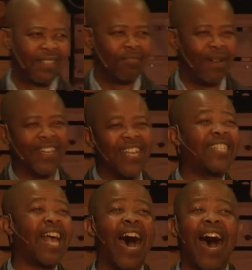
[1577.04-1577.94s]
But
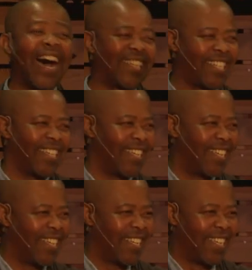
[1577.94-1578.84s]
his heart,
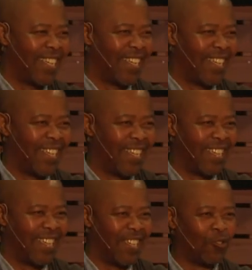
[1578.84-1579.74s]

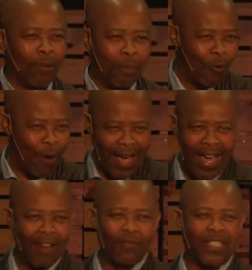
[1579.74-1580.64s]
it will be
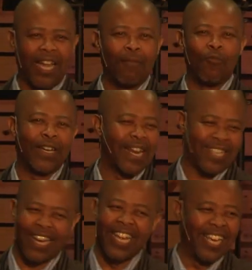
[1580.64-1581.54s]
where every time where
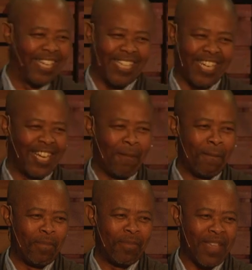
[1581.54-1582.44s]
there's a need.
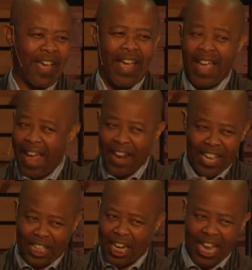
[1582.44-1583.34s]
And
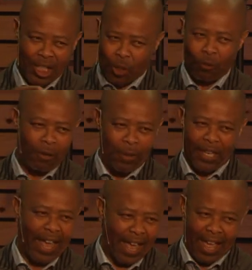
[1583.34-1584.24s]
the church will
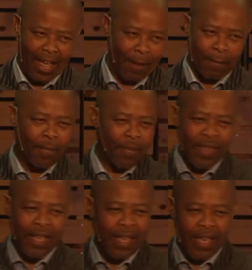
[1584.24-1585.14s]
be there.
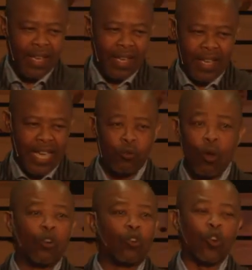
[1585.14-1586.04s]
It
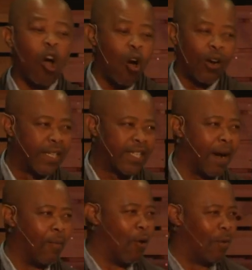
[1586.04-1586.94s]
will grow,
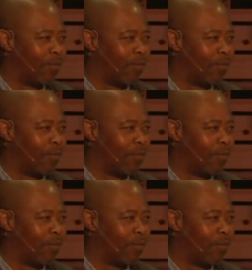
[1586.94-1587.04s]
Letabo.